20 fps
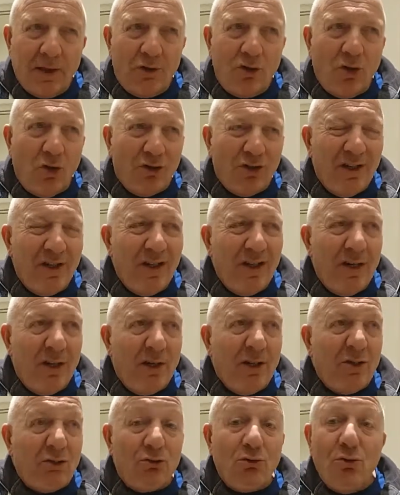Not in an
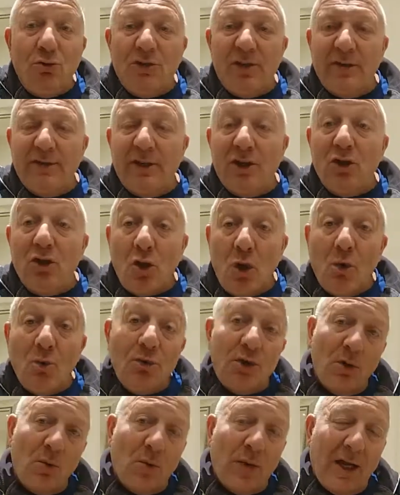intrusive and
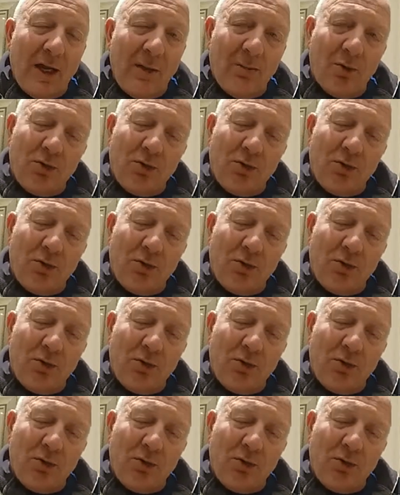nosy way,